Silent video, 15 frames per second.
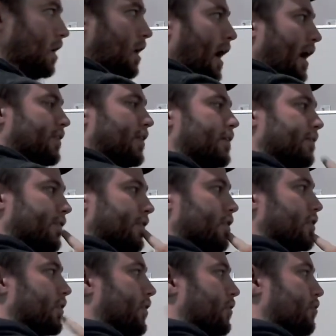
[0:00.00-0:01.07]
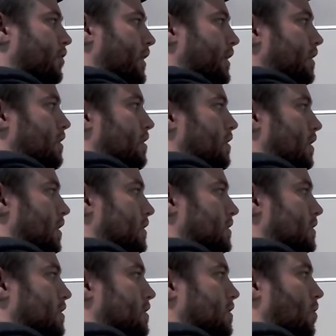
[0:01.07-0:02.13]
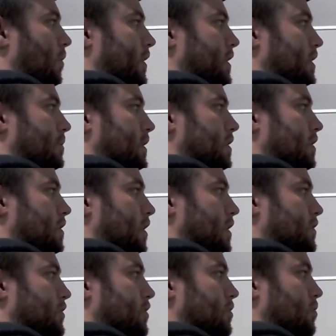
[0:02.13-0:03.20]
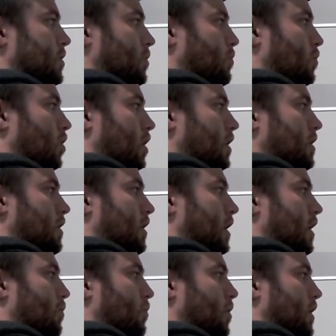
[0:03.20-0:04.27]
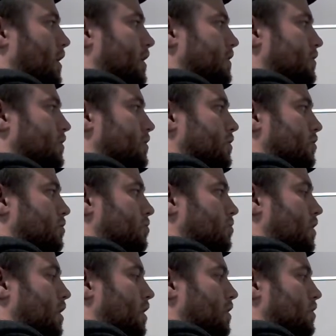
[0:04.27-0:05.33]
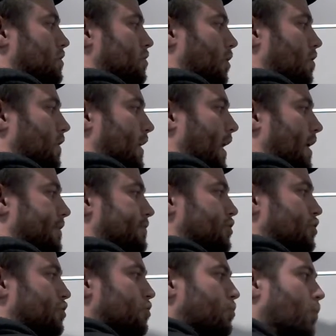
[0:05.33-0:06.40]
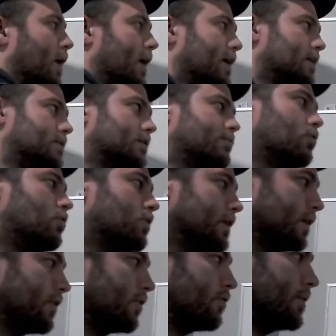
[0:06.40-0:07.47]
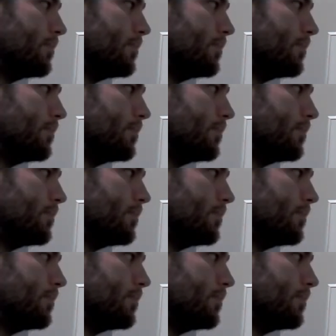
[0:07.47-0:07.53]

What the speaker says: And then for 3, it's going to be a 2 and a 1 and a 1 and a 2. So I only have 2 ways of rolling a 3.